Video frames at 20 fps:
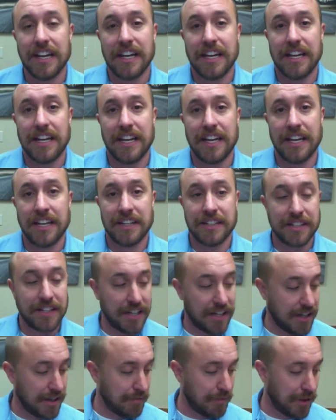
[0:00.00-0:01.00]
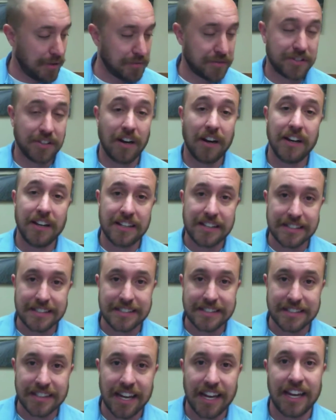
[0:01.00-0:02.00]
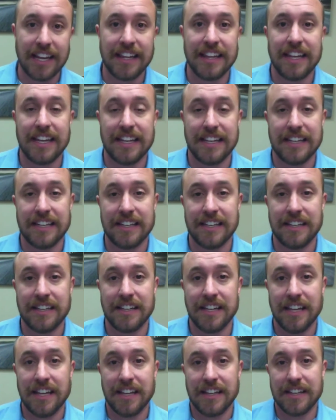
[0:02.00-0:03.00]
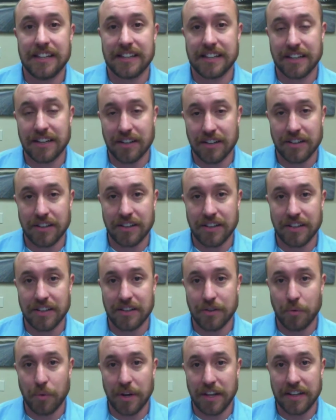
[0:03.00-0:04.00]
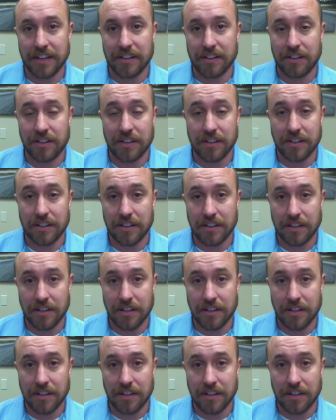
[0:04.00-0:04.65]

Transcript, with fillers: And um, I'm sorry to say that in that the that the way that current